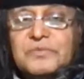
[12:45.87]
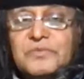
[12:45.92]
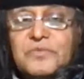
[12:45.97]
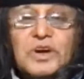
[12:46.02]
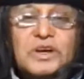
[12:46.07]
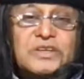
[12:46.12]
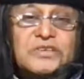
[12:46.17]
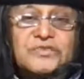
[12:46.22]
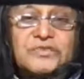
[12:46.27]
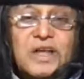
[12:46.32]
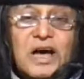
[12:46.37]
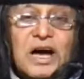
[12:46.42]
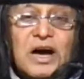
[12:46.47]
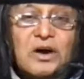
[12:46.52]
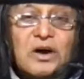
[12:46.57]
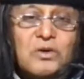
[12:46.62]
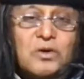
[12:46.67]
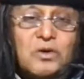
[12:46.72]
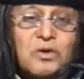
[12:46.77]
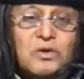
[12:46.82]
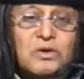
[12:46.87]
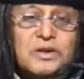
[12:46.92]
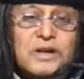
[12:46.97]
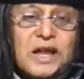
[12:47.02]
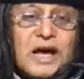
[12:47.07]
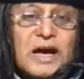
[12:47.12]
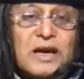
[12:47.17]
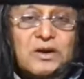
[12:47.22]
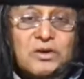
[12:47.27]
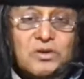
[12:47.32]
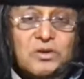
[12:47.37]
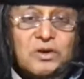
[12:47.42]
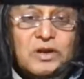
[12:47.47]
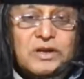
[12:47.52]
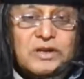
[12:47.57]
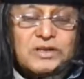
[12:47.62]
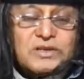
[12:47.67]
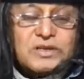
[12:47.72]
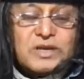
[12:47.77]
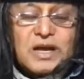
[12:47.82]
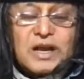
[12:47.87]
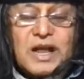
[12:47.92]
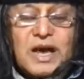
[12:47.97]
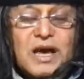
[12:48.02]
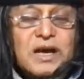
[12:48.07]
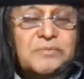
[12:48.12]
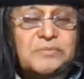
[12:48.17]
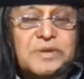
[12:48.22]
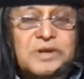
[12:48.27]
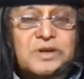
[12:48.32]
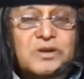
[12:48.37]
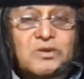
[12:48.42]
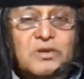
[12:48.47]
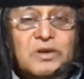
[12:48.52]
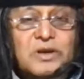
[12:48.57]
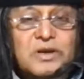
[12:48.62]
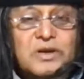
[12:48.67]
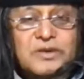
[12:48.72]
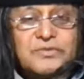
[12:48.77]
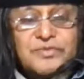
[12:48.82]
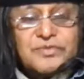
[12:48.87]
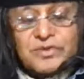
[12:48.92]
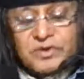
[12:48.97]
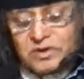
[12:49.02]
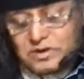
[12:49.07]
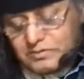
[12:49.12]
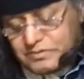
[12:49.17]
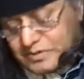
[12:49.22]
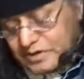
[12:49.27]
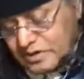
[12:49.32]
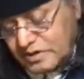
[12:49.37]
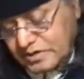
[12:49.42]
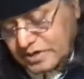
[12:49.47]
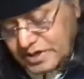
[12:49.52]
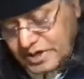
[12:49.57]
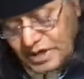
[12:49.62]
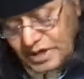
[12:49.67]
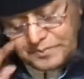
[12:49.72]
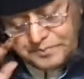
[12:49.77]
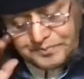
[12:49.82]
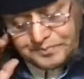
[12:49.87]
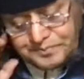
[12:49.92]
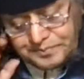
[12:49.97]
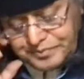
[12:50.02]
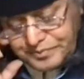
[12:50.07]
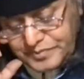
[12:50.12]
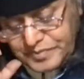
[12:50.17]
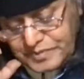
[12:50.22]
what is now called, and I call it, and I have been calling it for a long time,